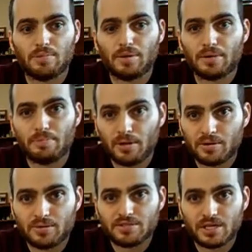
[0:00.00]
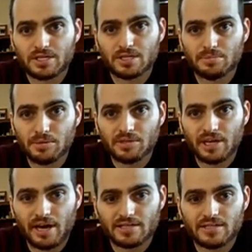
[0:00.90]
You can put a bottle such as a milk
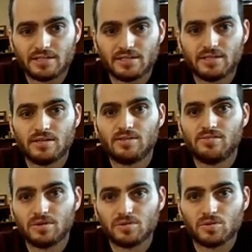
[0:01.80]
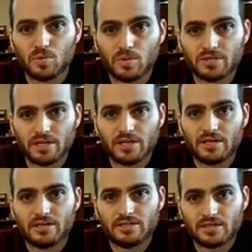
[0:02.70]
carton filled with water
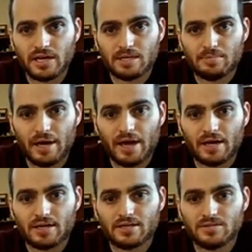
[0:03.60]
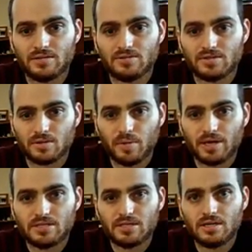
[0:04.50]
inside the bag to use as the
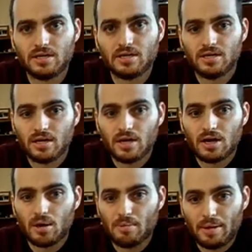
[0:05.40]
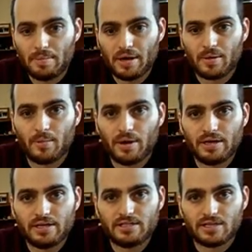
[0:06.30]
weight. Remember,
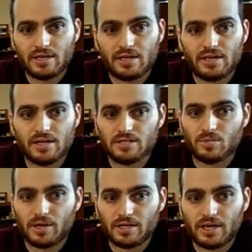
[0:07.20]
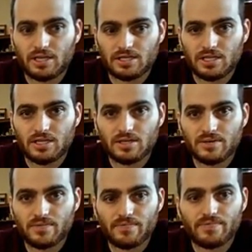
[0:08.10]
1 litre is 1 kg.
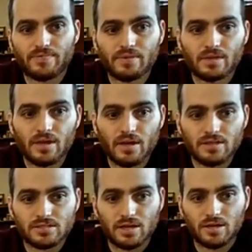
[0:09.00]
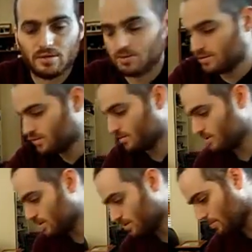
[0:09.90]
So
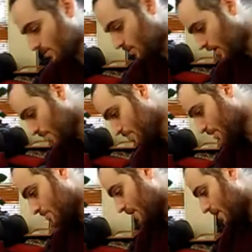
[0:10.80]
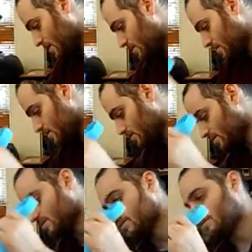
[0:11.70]
I'm going to grab my bag,
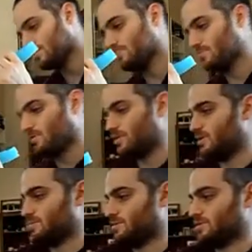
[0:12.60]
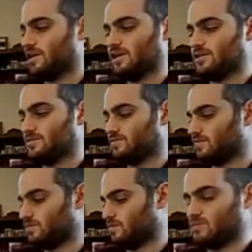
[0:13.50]
put it in the milk carton
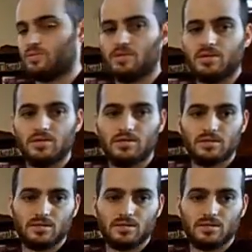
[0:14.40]
filled with water.